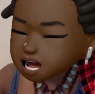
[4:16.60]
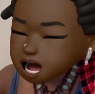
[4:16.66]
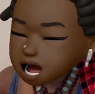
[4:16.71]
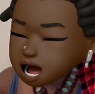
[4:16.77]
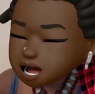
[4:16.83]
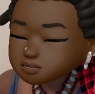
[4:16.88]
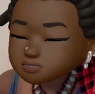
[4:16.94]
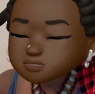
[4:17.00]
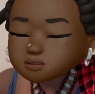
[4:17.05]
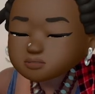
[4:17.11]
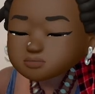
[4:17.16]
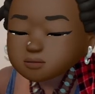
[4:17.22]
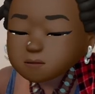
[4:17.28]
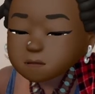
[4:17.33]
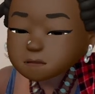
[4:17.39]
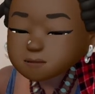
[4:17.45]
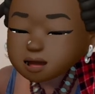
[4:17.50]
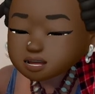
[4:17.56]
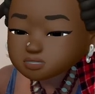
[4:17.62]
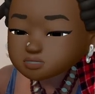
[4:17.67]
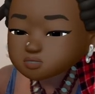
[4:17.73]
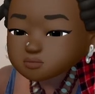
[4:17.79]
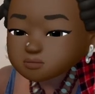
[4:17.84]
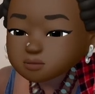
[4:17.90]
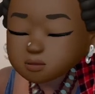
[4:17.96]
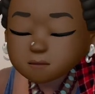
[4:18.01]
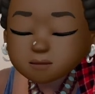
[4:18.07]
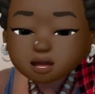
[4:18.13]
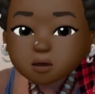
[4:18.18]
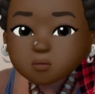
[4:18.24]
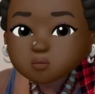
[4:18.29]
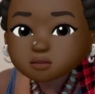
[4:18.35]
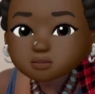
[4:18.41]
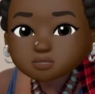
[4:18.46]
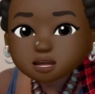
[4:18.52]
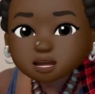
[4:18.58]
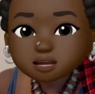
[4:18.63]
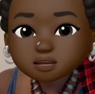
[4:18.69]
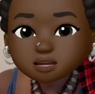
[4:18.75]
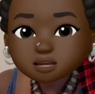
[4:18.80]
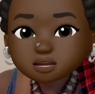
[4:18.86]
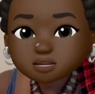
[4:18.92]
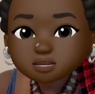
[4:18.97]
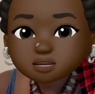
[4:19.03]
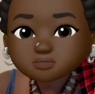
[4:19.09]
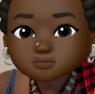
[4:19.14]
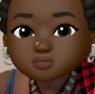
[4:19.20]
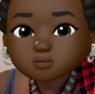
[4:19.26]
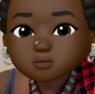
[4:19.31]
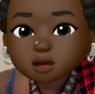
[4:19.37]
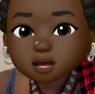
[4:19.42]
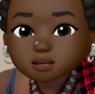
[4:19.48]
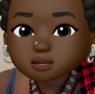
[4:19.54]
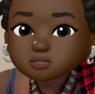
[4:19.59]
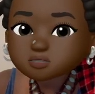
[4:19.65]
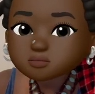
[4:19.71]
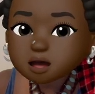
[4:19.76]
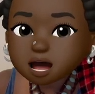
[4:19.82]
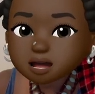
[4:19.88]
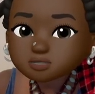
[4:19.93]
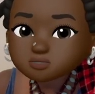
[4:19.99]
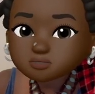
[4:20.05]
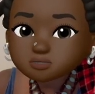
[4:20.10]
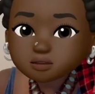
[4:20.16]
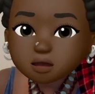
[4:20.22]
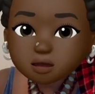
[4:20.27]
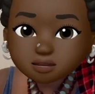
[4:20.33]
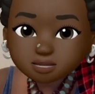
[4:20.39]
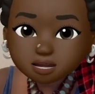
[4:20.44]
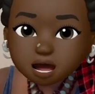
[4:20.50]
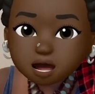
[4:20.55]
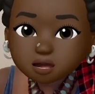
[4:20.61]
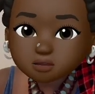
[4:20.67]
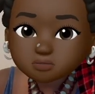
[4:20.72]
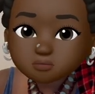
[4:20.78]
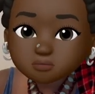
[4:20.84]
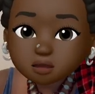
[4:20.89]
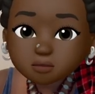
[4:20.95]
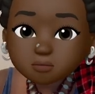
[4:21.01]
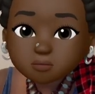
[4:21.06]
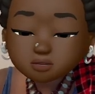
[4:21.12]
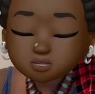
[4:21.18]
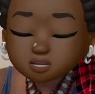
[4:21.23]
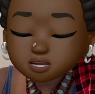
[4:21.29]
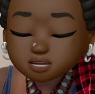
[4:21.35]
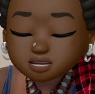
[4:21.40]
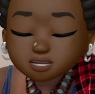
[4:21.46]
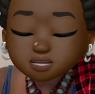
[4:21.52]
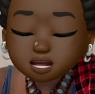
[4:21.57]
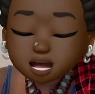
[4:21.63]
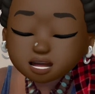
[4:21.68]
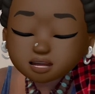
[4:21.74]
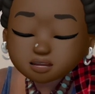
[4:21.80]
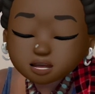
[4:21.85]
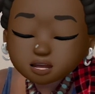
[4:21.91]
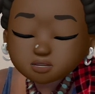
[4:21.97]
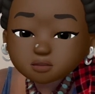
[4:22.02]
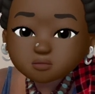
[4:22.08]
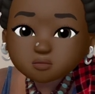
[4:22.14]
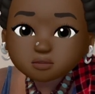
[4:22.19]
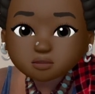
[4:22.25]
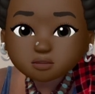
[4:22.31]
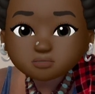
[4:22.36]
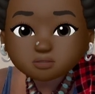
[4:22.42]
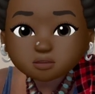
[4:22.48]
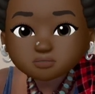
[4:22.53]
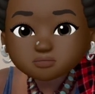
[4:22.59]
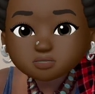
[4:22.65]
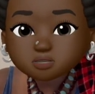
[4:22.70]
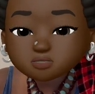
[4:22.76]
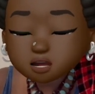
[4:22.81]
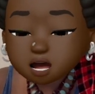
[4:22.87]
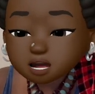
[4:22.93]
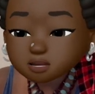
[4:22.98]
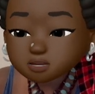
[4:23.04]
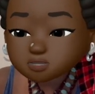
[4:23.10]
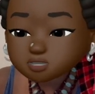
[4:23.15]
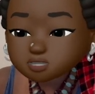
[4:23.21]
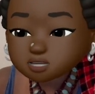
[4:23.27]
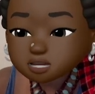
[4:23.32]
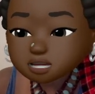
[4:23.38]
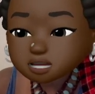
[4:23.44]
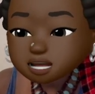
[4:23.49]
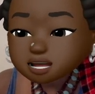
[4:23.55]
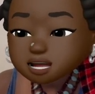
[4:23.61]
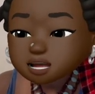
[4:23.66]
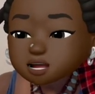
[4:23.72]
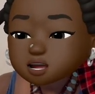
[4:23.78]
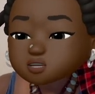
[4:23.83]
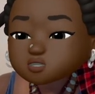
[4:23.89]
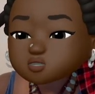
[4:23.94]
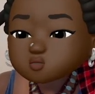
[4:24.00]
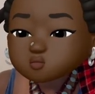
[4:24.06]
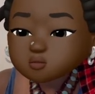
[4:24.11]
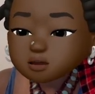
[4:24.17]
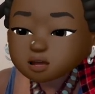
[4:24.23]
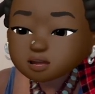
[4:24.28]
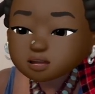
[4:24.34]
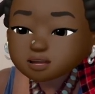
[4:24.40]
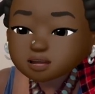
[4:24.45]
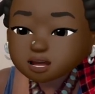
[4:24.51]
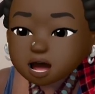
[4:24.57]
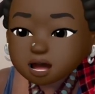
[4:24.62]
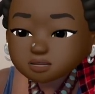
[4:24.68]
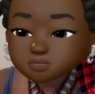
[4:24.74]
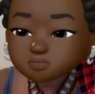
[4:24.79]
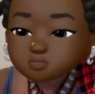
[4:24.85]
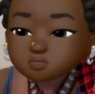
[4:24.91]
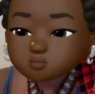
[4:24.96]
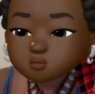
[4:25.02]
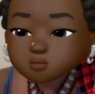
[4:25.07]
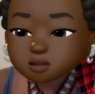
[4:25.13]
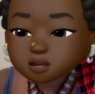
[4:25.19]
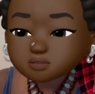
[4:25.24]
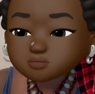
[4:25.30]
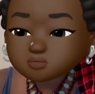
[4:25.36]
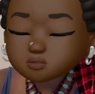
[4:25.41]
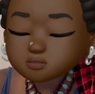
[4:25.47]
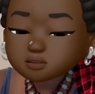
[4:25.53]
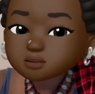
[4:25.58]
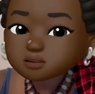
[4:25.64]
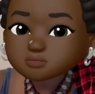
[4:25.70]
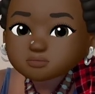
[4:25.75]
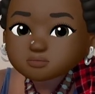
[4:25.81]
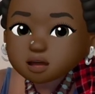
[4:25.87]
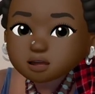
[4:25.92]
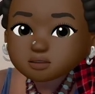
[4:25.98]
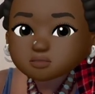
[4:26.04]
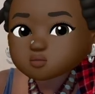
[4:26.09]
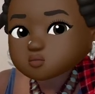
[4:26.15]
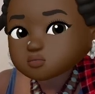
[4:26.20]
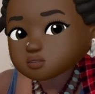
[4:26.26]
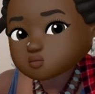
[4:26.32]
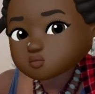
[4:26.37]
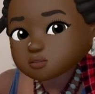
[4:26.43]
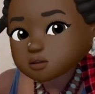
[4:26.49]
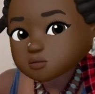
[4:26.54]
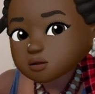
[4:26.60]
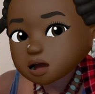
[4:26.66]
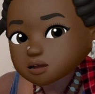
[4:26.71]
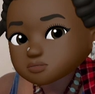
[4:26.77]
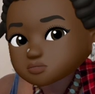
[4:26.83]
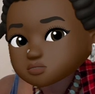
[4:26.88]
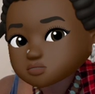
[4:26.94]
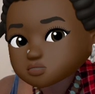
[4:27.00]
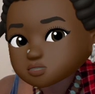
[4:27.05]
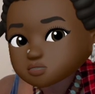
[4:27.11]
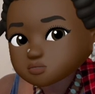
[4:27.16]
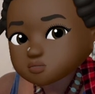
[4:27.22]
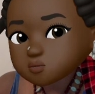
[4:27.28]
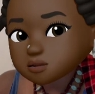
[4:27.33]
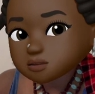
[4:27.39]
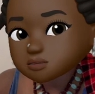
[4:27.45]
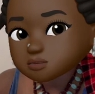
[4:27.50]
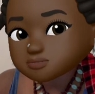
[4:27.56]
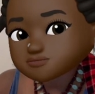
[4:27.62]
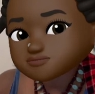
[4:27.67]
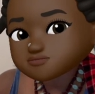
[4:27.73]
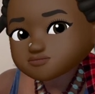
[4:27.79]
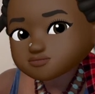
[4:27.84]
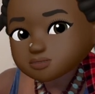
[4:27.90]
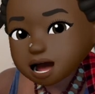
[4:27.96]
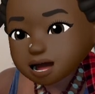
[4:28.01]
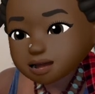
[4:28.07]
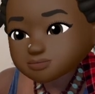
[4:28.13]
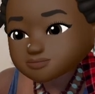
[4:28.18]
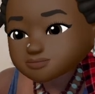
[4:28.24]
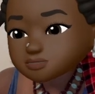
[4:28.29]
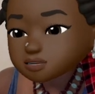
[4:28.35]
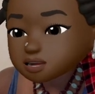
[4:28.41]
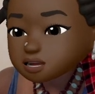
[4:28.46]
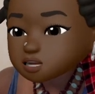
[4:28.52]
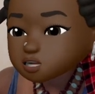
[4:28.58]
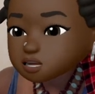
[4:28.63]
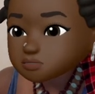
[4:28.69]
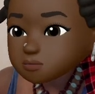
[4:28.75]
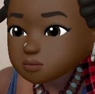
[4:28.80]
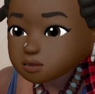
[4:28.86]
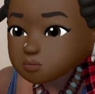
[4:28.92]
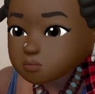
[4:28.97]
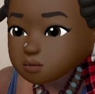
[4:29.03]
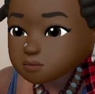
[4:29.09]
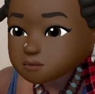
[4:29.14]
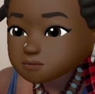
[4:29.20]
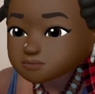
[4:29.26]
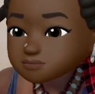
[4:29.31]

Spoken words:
I don't know if it makes you pick, but I will say this. If you get into astrocartography, which is another field of astrology, you cannot do it if you're an event where you don't have your gender pick, right? So let's just pick one.